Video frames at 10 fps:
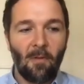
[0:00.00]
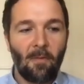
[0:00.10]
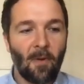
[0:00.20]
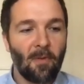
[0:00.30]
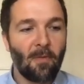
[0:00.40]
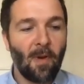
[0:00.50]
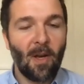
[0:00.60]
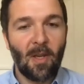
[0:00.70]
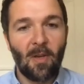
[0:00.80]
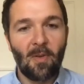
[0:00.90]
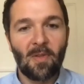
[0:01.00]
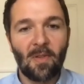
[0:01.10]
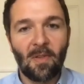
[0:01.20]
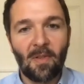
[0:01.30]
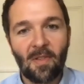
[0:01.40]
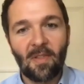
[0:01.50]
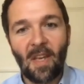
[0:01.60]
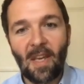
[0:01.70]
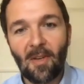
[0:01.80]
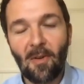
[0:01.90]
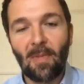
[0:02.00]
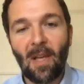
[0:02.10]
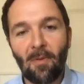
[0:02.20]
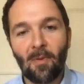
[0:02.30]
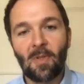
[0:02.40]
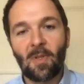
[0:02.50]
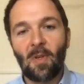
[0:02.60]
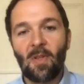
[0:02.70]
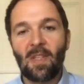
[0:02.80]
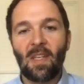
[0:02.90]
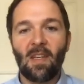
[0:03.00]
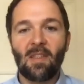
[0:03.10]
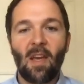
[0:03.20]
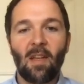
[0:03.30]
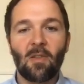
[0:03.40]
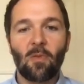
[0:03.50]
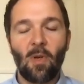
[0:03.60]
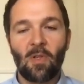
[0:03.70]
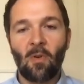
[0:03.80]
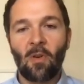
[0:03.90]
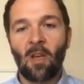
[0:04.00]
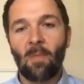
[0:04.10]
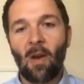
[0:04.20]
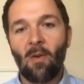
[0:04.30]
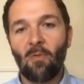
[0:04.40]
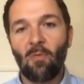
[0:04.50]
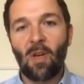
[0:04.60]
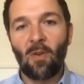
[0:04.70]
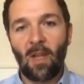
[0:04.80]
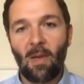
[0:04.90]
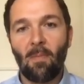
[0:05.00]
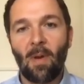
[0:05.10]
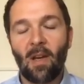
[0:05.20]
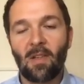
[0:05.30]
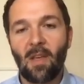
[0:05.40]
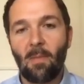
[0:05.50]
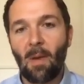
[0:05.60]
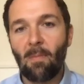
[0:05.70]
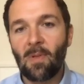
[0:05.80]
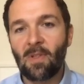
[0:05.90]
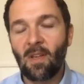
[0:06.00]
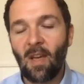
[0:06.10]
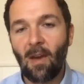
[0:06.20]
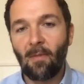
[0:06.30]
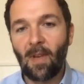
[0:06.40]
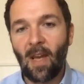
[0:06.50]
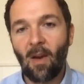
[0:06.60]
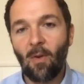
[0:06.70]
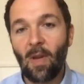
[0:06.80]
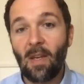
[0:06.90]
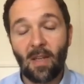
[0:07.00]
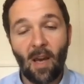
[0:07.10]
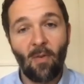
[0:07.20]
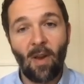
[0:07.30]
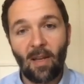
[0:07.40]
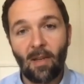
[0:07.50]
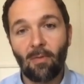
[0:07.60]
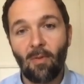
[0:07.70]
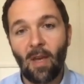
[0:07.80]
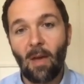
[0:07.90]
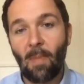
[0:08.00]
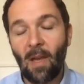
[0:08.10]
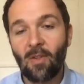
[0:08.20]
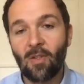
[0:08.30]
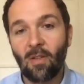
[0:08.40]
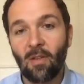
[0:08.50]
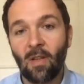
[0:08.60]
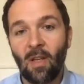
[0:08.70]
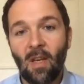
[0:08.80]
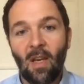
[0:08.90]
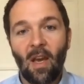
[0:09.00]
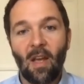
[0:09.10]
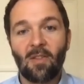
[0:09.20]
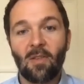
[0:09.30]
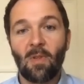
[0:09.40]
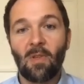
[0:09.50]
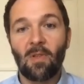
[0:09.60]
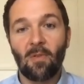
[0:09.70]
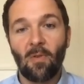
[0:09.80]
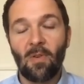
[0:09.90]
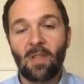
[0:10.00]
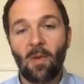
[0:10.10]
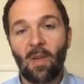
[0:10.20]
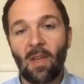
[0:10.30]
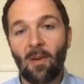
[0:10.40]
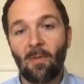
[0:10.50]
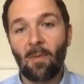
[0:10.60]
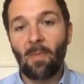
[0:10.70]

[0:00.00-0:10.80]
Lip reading: fund values and income levels 30 years hence. We're talking about real impacts that members can have now indirectly through their pension. and some of the stories that we can get off the